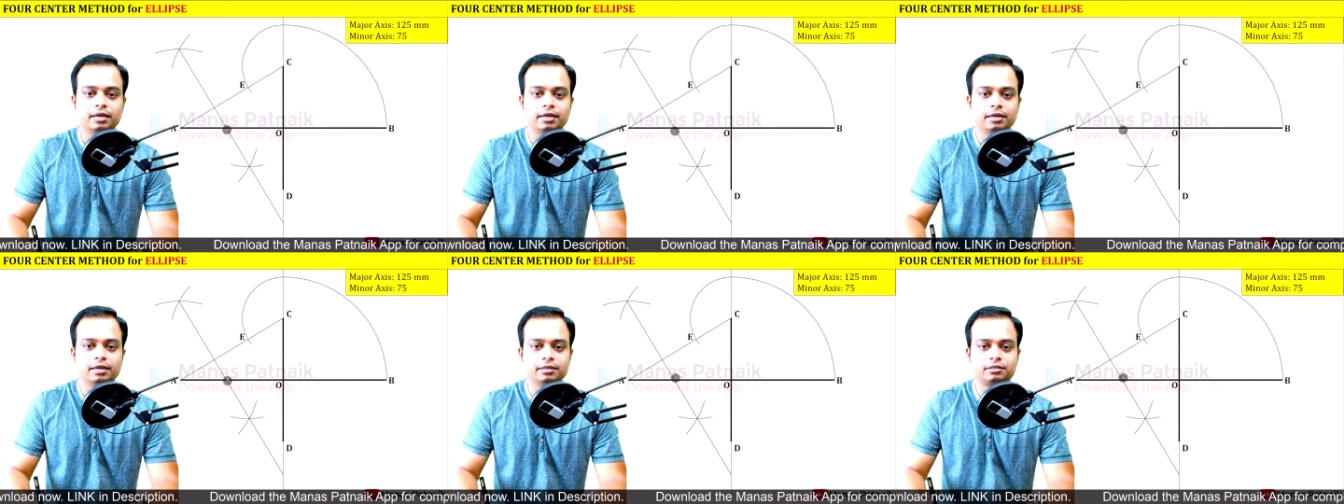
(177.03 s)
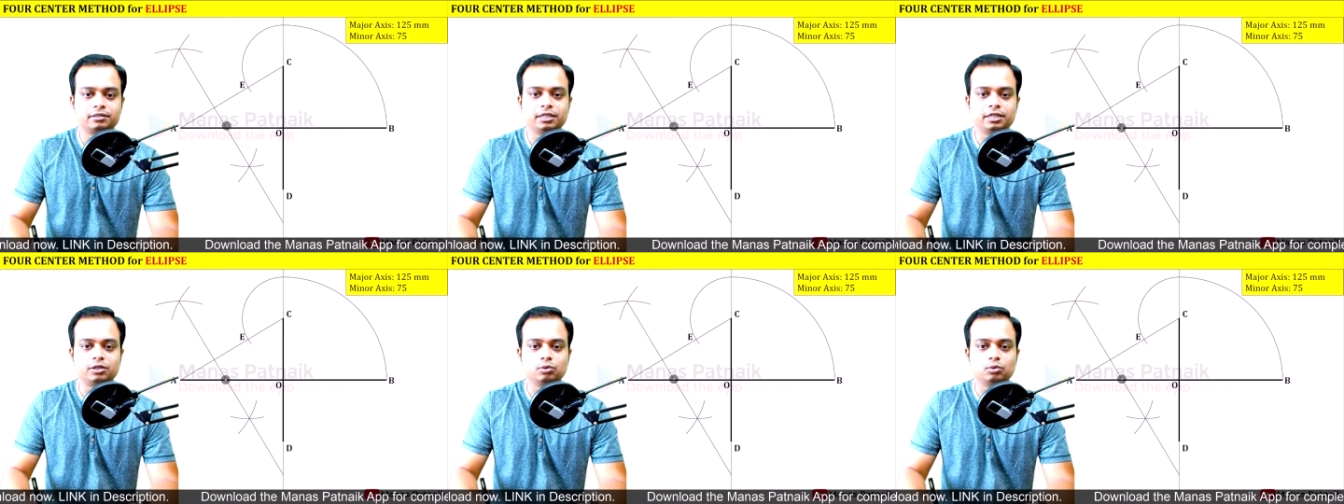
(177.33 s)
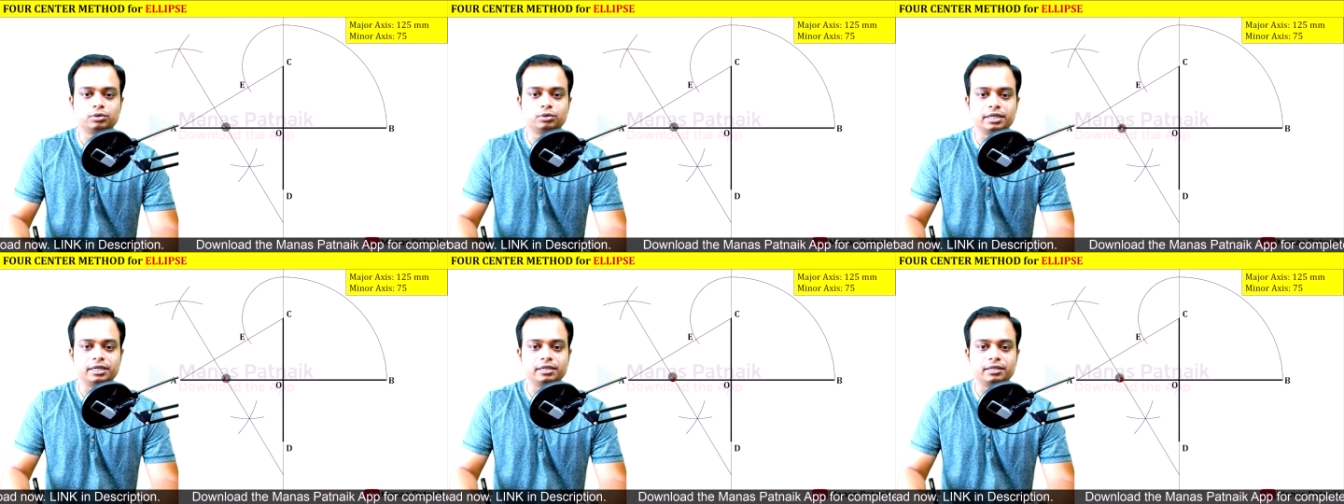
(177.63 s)
is the
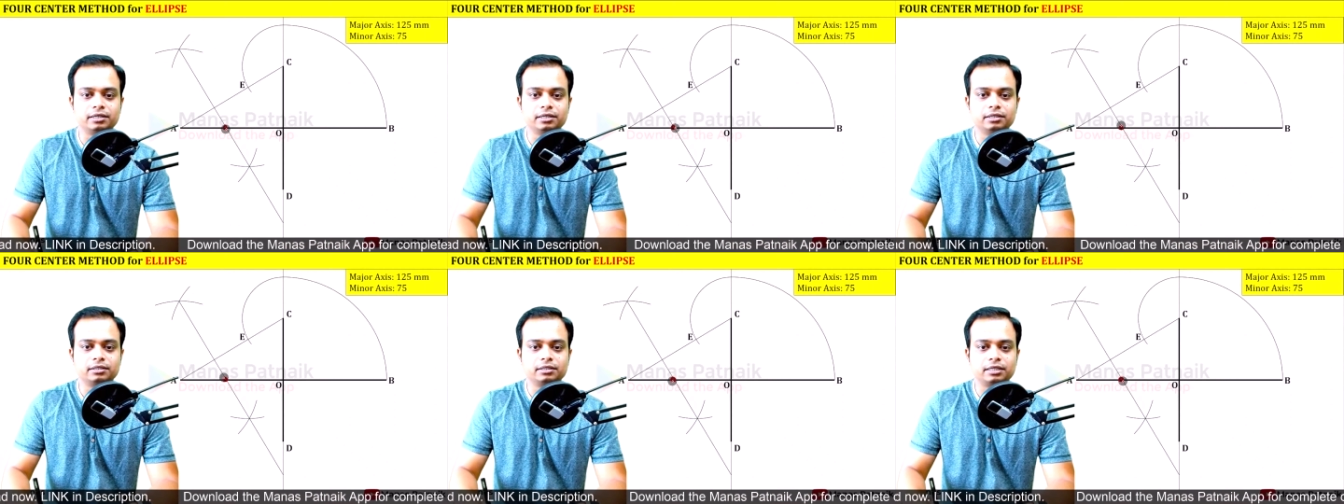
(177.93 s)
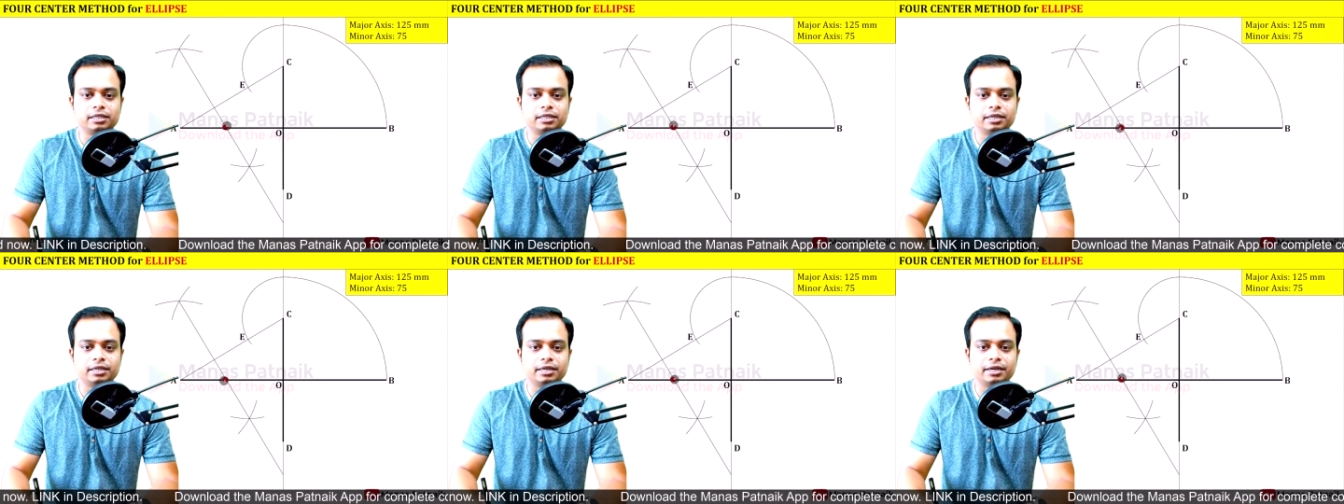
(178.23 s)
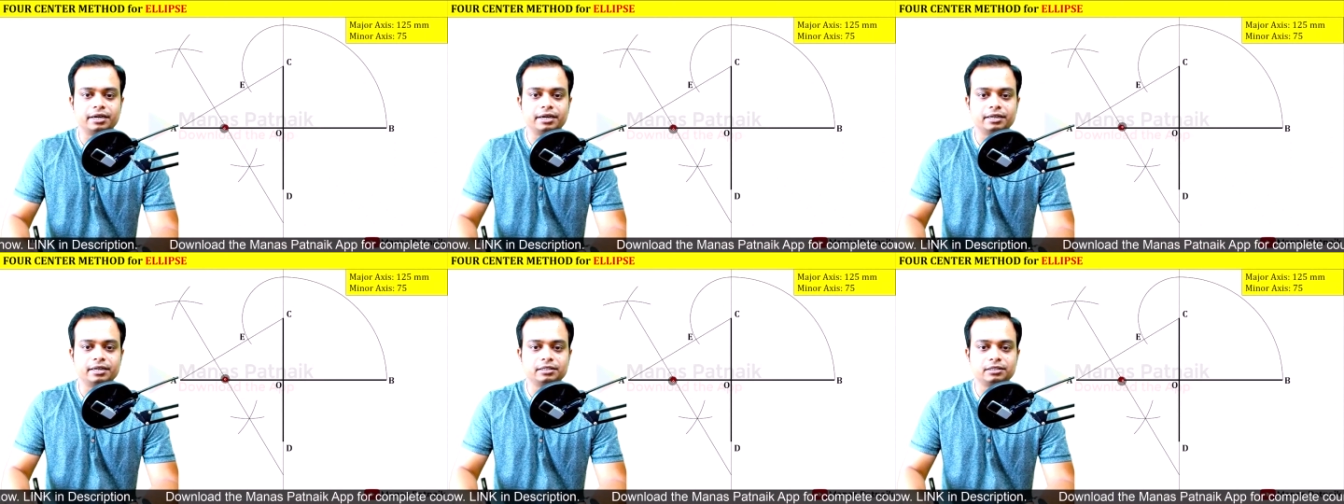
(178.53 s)
two centers. Here
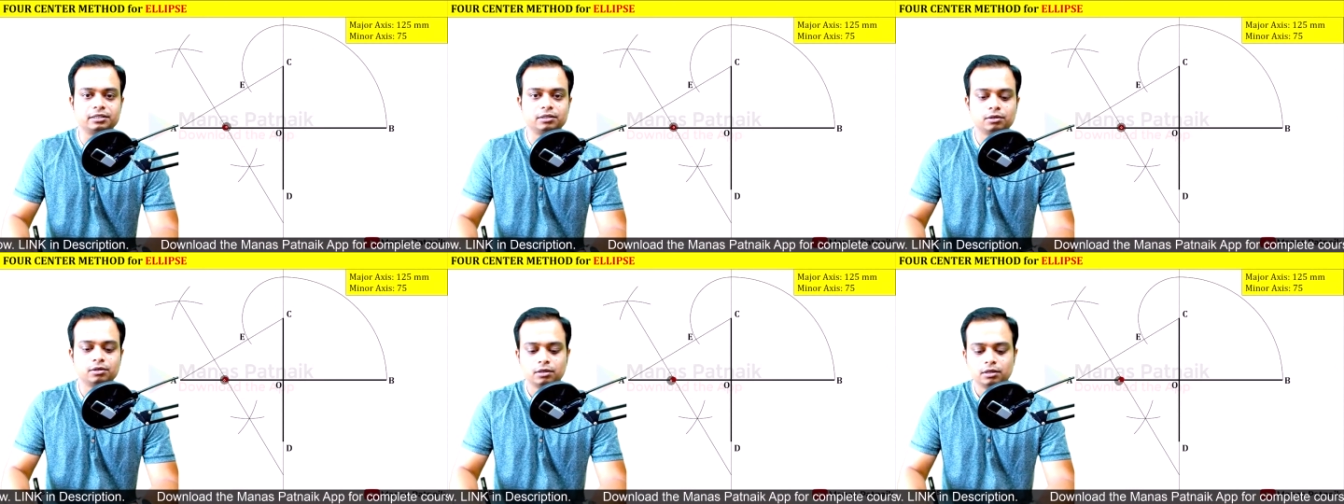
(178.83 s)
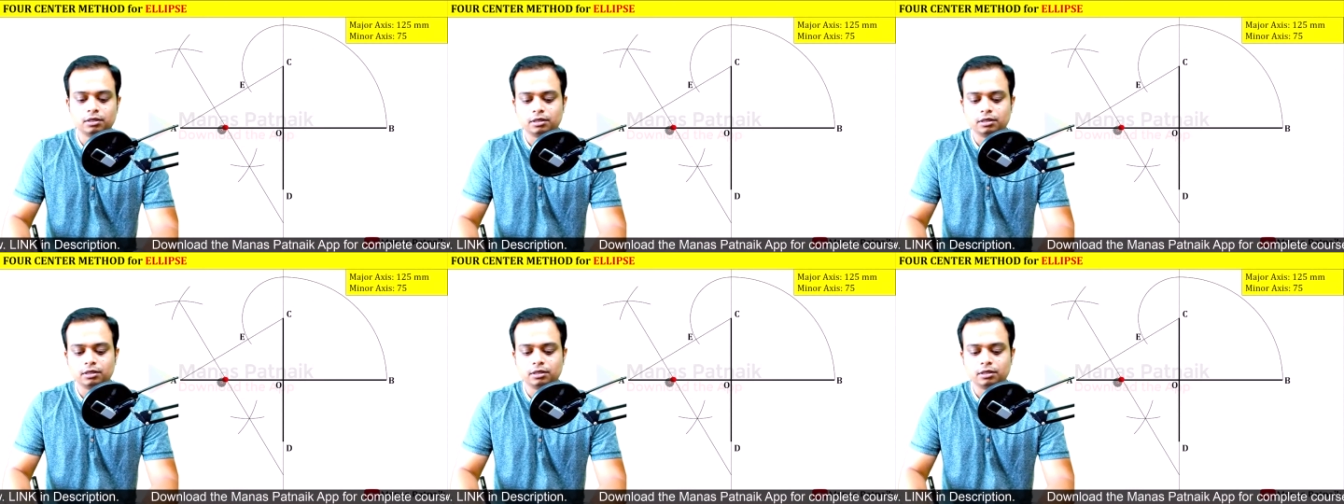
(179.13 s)
it is.